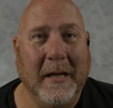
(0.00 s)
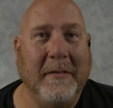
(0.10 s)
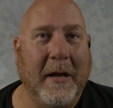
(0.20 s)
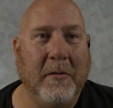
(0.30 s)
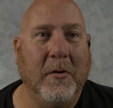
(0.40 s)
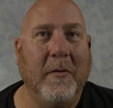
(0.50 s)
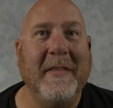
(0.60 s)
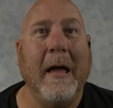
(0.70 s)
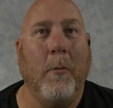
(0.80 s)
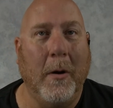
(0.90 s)
they're
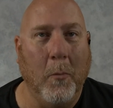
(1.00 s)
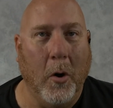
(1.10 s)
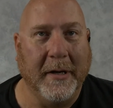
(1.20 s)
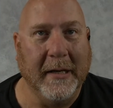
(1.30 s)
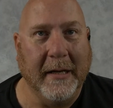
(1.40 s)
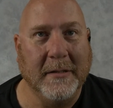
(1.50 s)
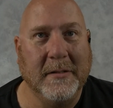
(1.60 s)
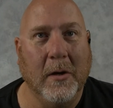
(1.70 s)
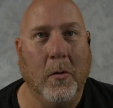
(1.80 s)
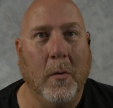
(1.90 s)
in network marketing.
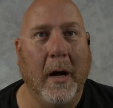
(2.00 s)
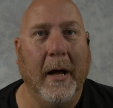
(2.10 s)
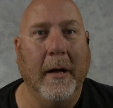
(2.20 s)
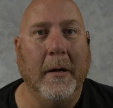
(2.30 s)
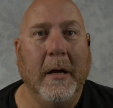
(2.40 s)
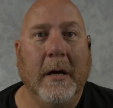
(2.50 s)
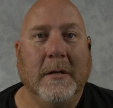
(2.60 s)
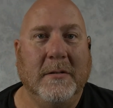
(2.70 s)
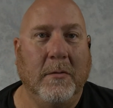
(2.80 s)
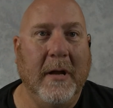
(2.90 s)
So
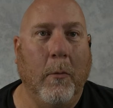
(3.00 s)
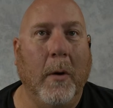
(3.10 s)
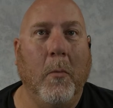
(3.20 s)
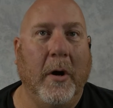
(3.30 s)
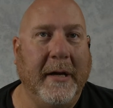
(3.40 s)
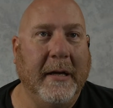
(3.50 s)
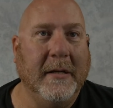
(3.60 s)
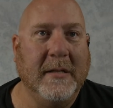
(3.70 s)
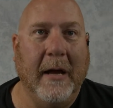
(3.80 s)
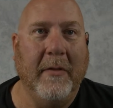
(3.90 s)
network marketing
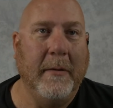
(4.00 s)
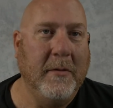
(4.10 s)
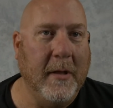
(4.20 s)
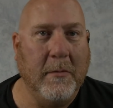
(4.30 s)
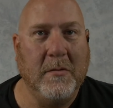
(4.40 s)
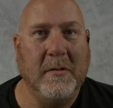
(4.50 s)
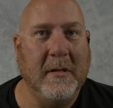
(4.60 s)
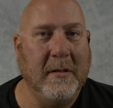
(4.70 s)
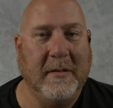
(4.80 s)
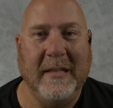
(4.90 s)
is how it
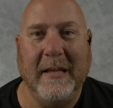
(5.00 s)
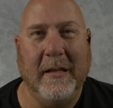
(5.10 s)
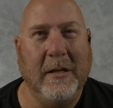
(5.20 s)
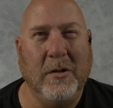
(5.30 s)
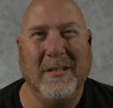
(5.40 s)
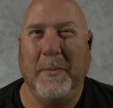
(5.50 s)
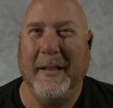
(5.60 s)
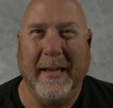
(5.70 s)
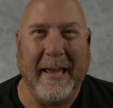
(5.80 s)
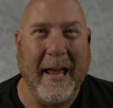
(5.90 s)
used to
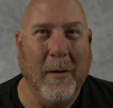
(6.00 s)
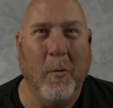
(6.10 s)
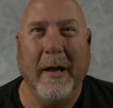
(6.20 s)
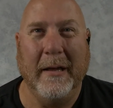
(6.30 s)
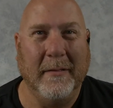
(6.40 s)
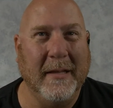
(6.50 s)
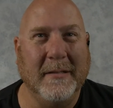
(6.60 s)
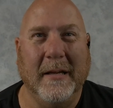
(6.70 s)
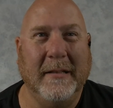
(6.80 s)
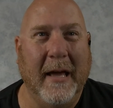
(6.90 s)
be like Amway and
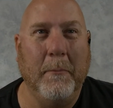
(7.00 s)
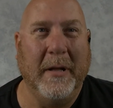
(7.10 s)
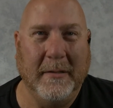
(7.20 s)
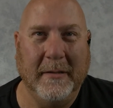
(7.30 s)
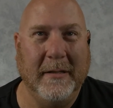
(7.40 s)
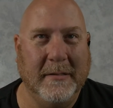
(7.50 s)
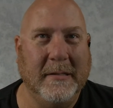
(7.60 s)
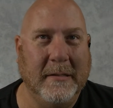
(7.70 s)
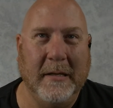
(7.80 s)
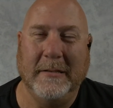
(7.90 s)
things like that, but
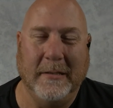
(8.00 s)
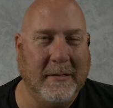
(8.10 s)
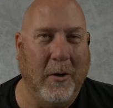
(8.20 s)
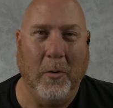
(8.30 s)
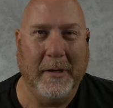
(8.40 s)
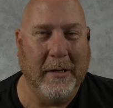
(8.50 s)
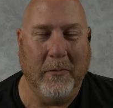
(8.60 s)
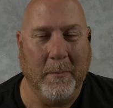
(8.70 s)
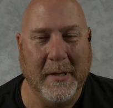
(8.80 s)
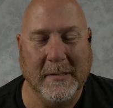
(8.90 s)
it's a totally
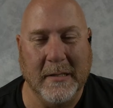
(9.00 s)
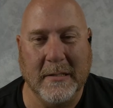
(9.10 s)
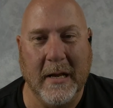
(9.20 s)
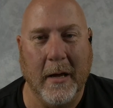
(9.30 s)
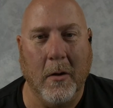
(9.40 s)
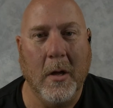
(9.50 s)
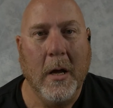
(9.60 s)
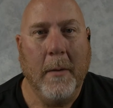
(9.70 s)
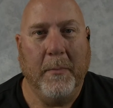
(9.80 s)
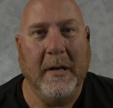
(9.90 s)
different business now.
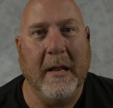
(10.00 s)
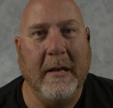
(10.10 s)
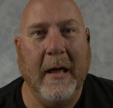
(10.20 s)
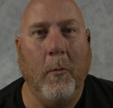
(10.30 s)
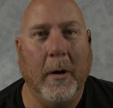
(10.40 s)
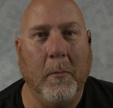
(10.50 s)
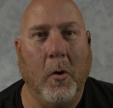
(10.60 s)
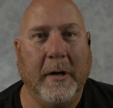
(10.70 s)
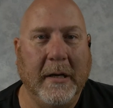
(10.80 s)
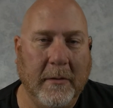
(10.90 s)
But the network
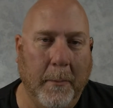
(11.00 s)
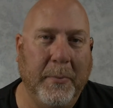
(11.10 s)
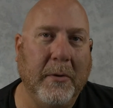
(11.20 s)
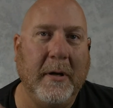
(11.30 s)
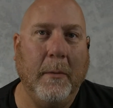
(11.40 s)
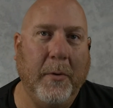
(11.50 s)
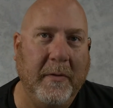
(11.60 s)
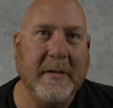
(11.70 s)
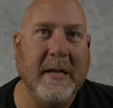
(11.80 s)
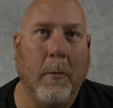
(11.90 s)
marketing, they're building
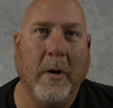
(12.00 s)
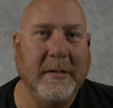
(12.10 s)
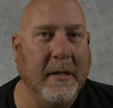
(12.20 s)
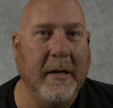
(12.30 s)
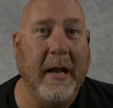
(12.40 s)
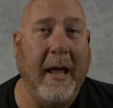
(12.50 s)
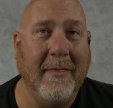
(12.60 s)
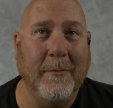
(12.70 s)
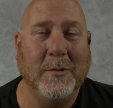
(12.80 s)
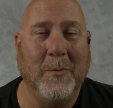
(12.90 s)
upon these networks. And
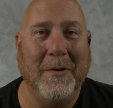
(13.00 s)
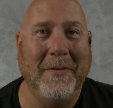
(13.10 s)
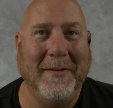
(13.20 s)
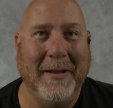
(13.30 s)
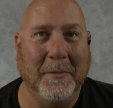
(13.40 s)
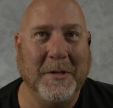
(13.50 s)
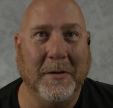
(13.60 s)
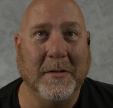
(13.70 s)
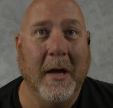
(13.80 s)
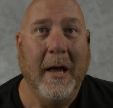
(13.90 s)
there was one of the times he
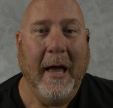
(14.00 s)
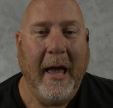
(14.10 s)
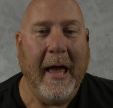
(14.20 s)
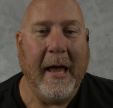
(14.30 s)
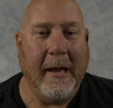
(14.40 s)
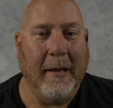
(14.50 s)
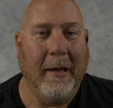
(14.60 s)
goes, hey,